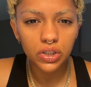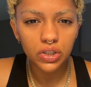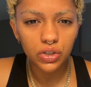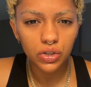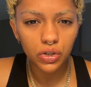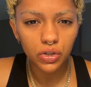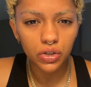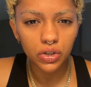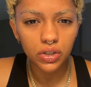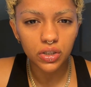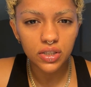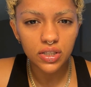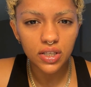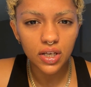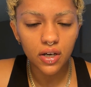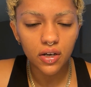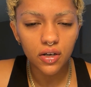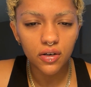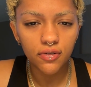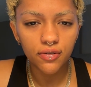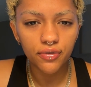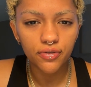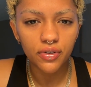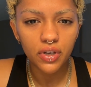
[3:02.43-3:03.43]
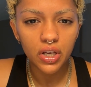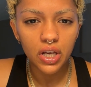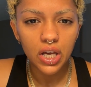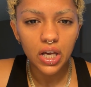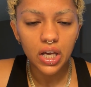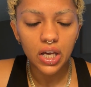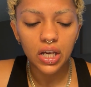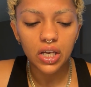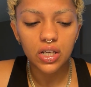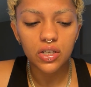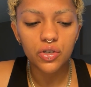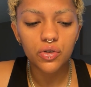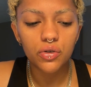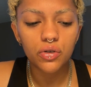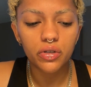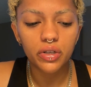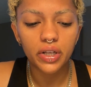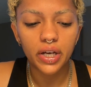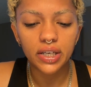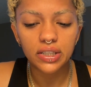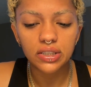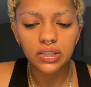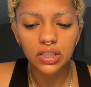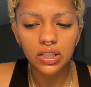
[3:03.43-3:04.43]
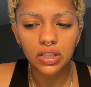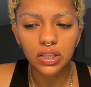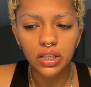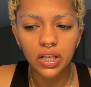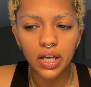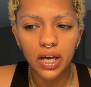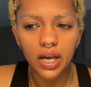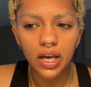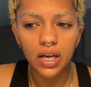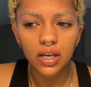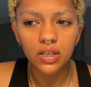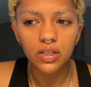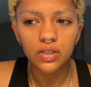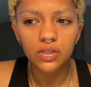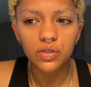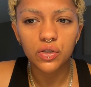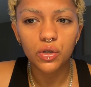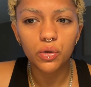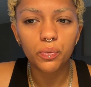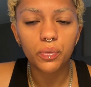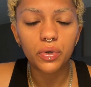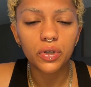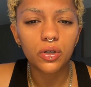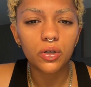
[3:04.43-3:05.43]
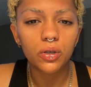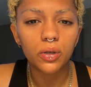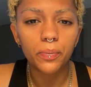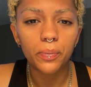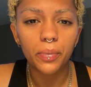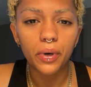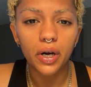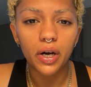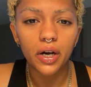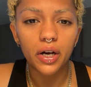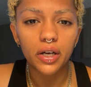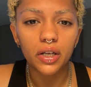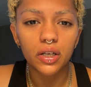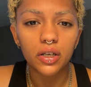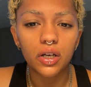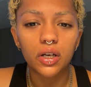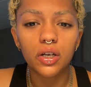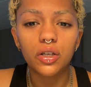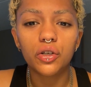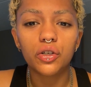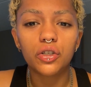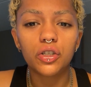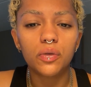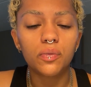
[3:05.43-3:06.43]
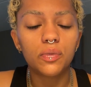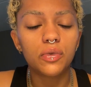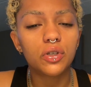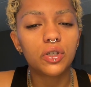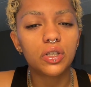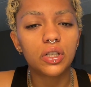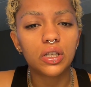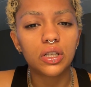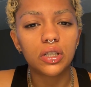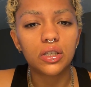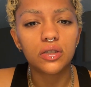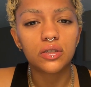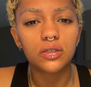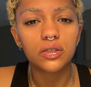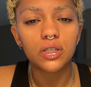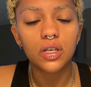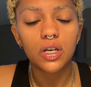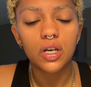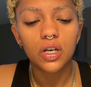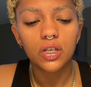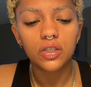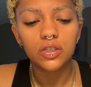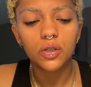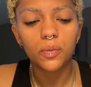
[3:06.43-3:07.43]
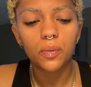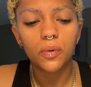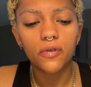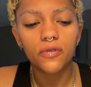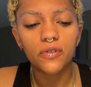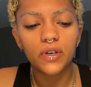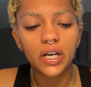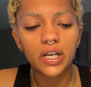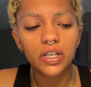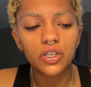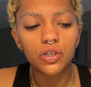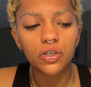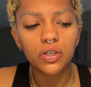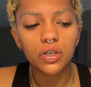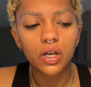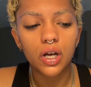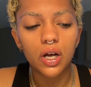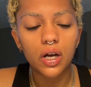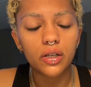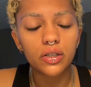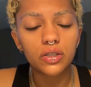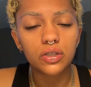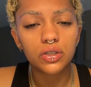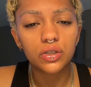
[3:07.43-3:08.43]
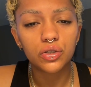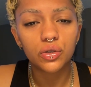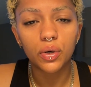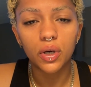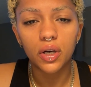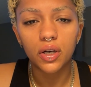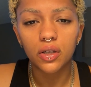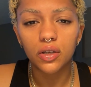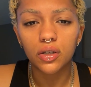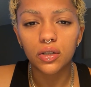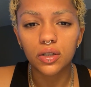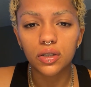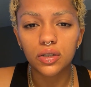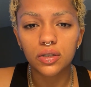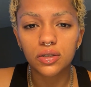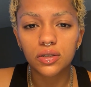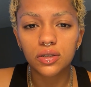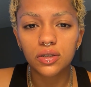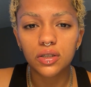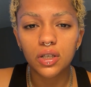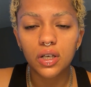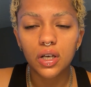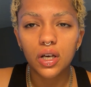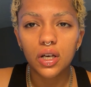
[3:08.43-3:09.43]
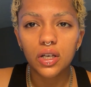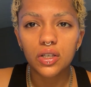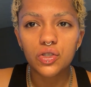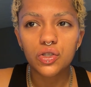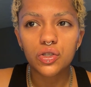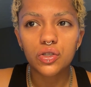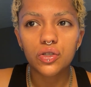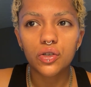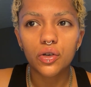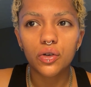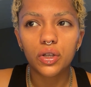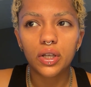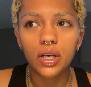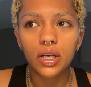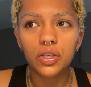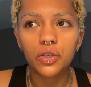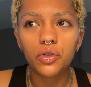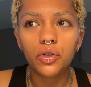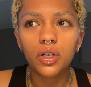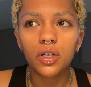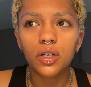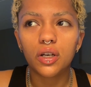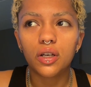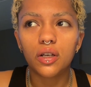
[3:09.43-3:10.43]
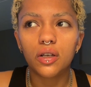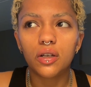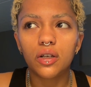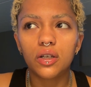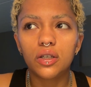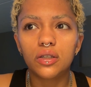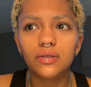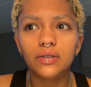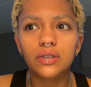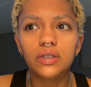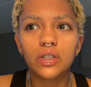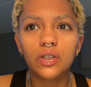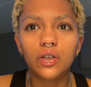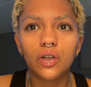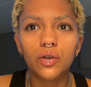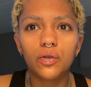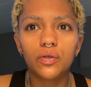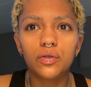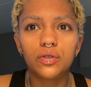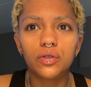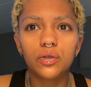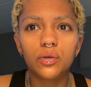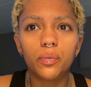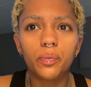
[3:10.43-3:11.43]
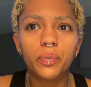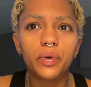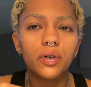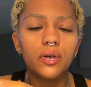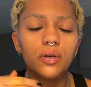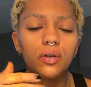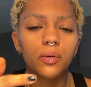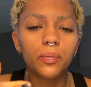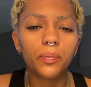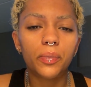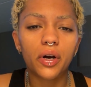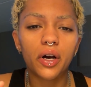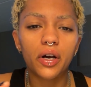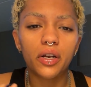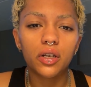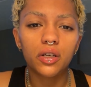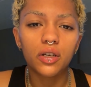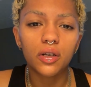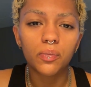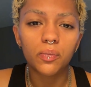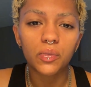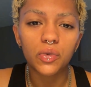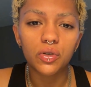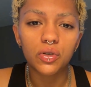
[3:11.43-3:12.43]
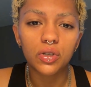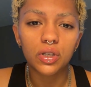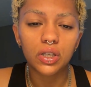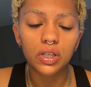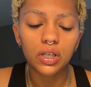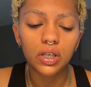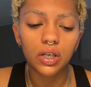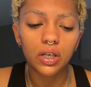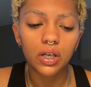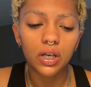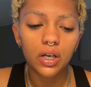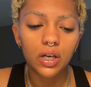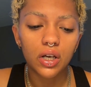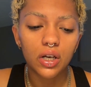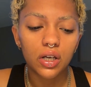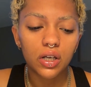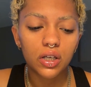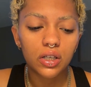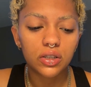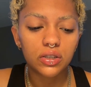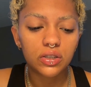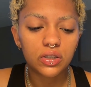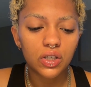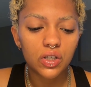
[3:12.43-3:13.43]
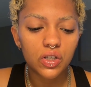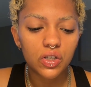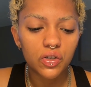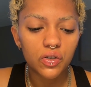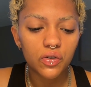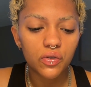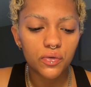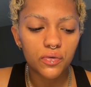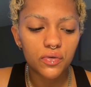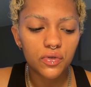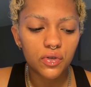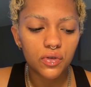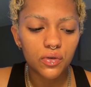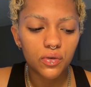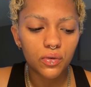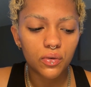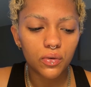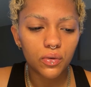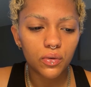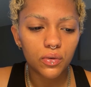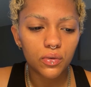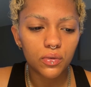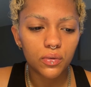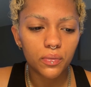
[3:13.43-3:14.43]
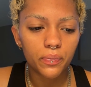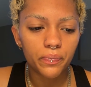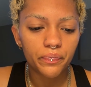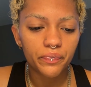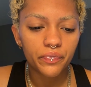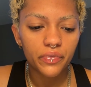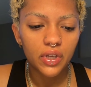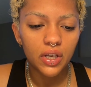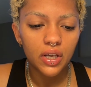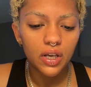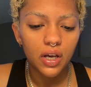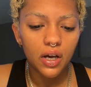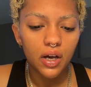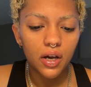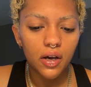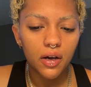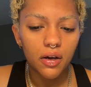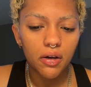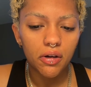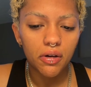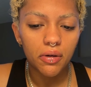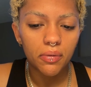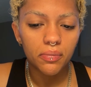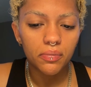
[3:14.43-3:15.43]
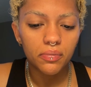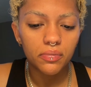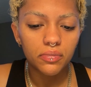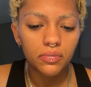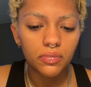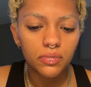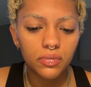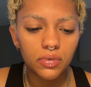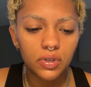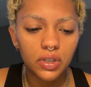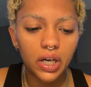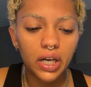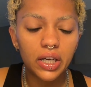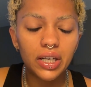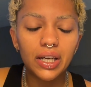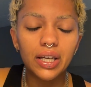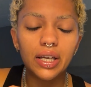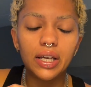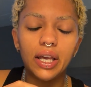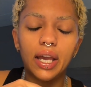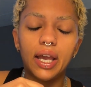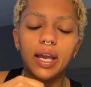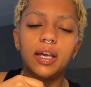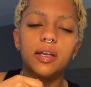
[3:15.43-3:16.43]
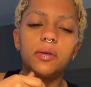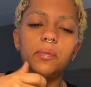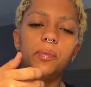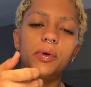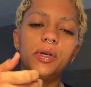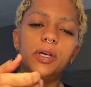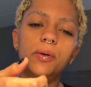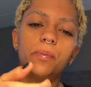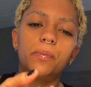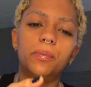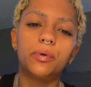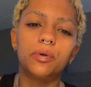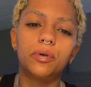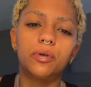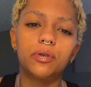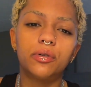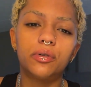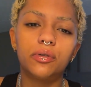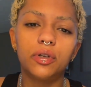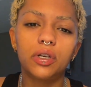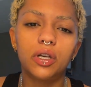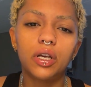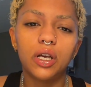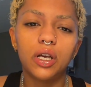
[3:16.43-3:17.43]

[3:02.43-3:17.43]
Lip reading: to yourself, and utilizing that to build upon other communities, to provide your knowledge to others, so that you can continue to build upon a community, continue to kind of gain people,